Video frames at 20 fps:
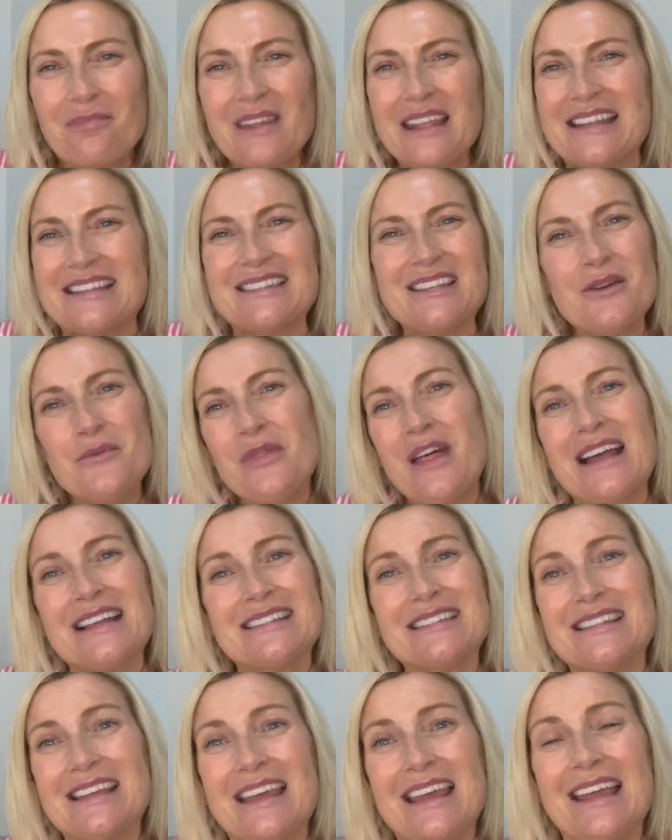So
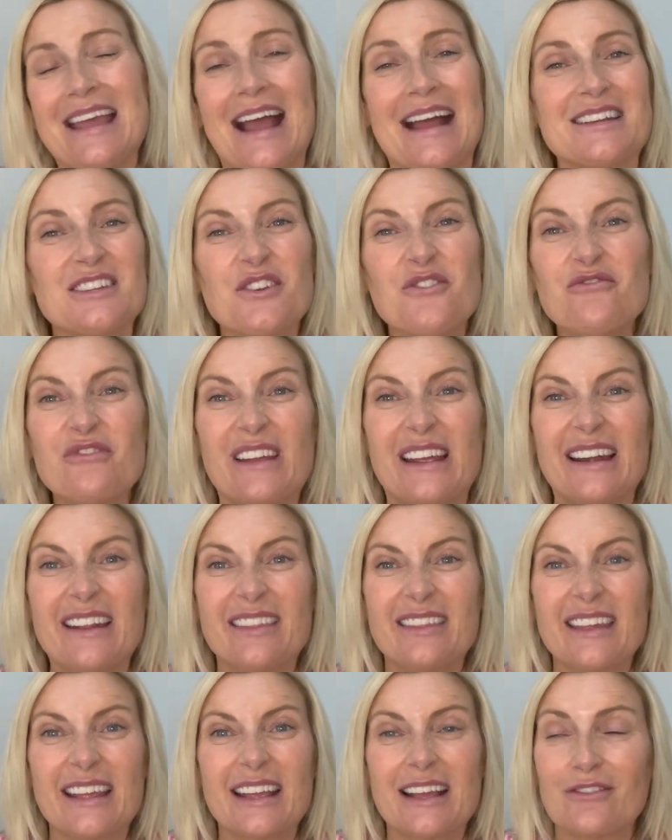that's it. I don't really
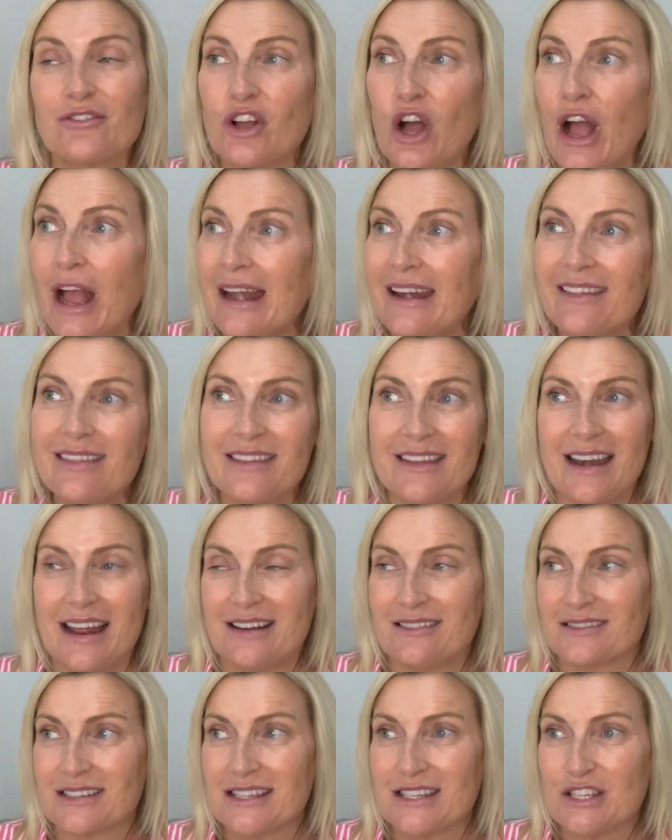think I've got anything
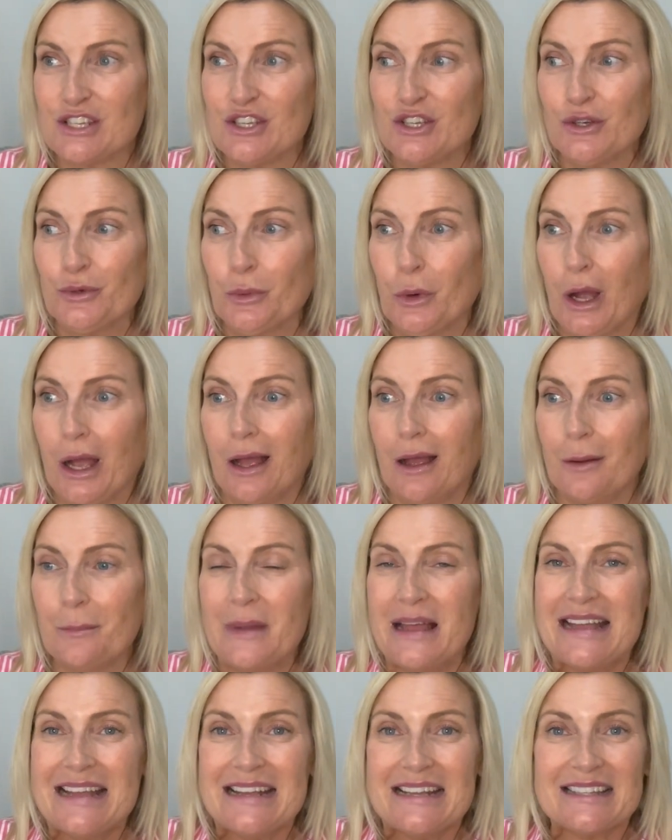else to
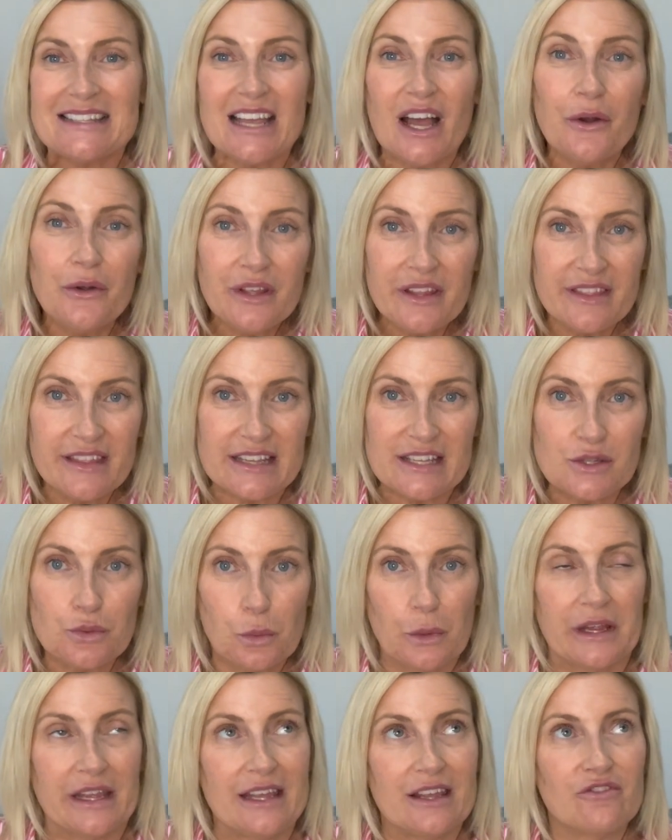tell you this
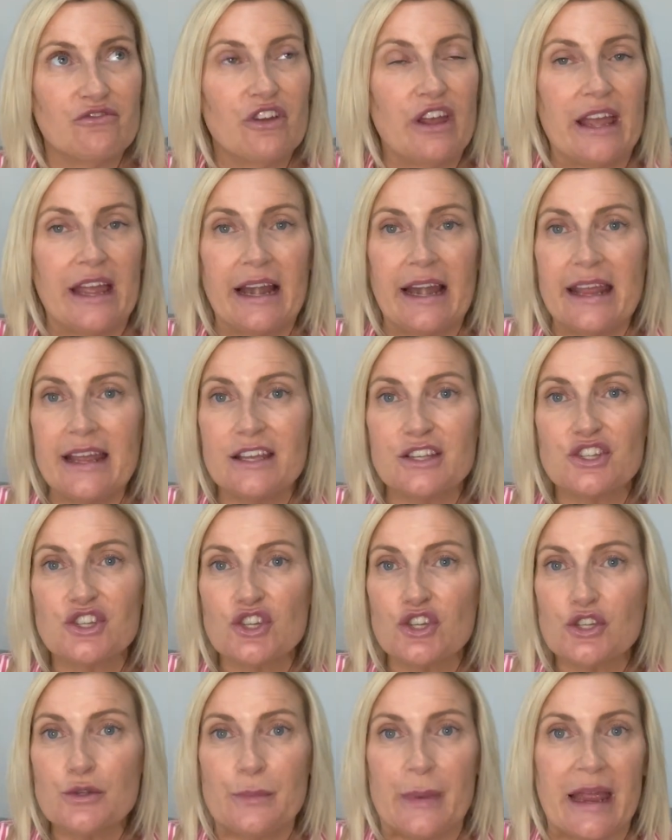week, really. It's
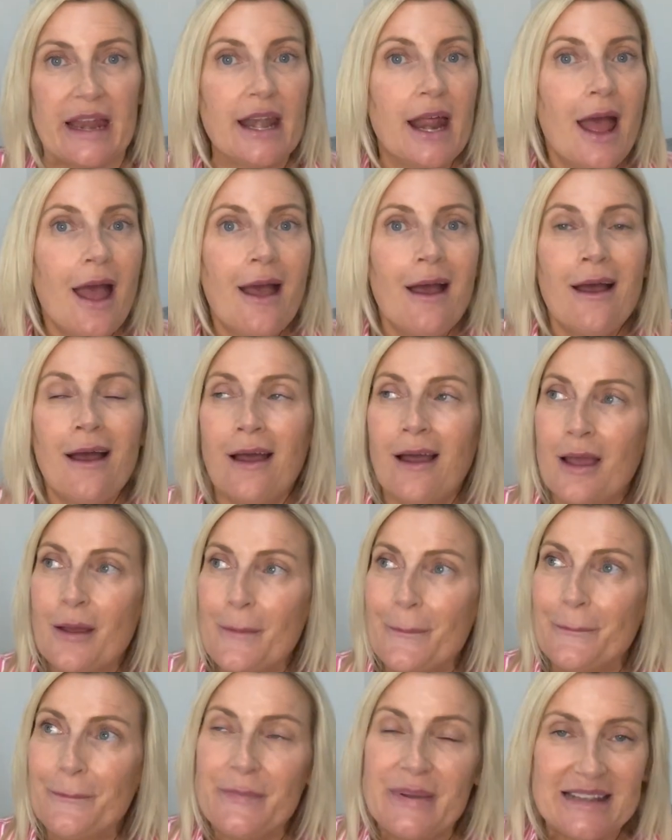just been
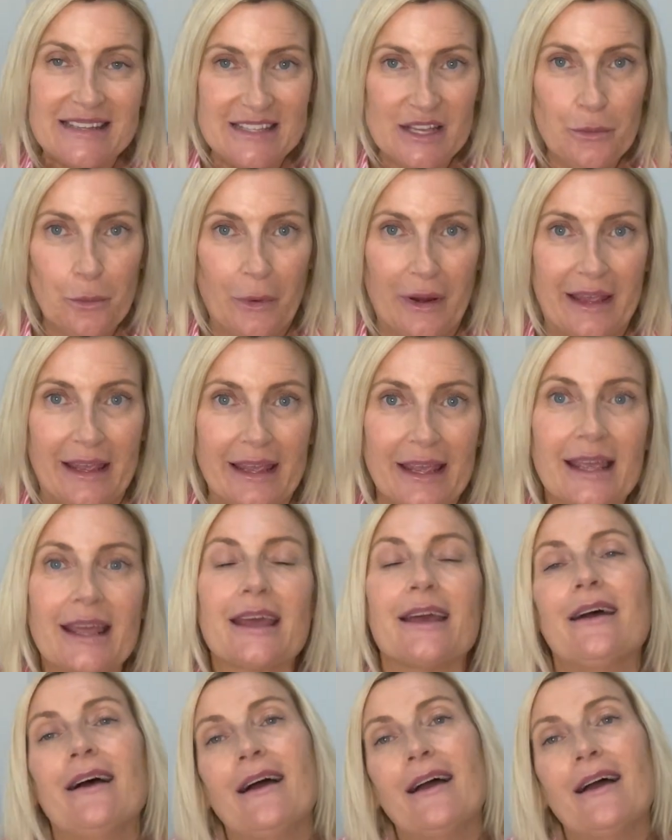a busy week.